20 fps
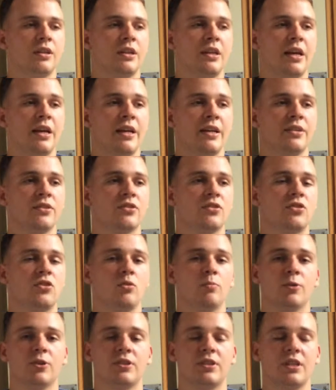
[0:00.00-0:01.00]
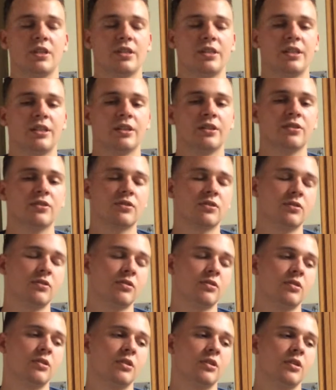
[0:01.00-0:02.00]
gains super sentience,
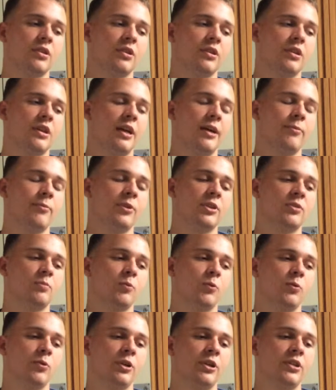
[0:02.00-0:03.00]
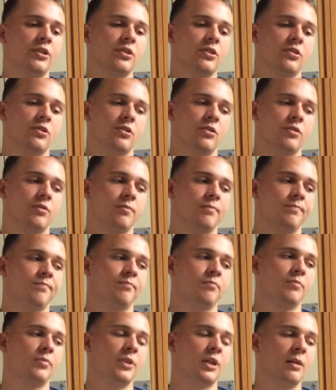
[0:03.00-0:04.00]
at which point,
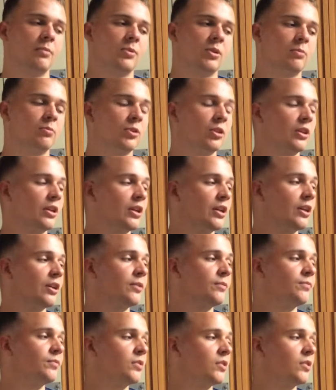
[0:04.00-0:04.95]
blah, blah, blah.